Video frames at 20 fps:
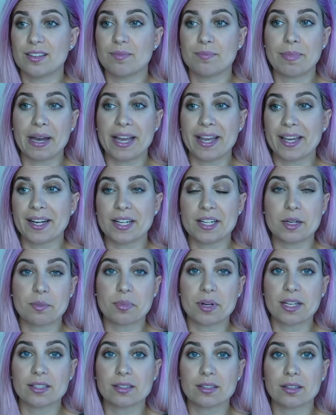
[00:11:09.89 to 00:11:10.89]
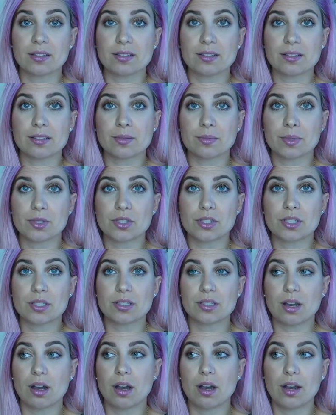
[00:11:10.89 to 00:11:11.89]
my antidepressants, which
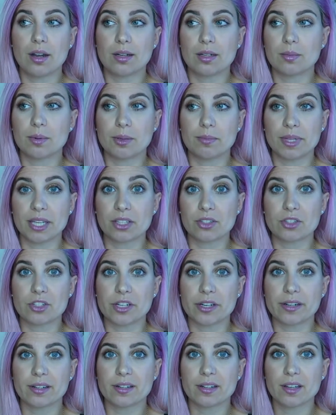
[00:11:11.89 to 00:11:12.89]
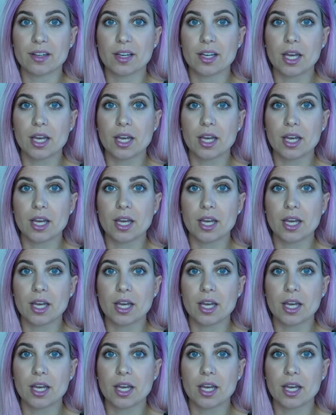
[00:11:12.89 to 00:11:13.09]
is a horrible mixture.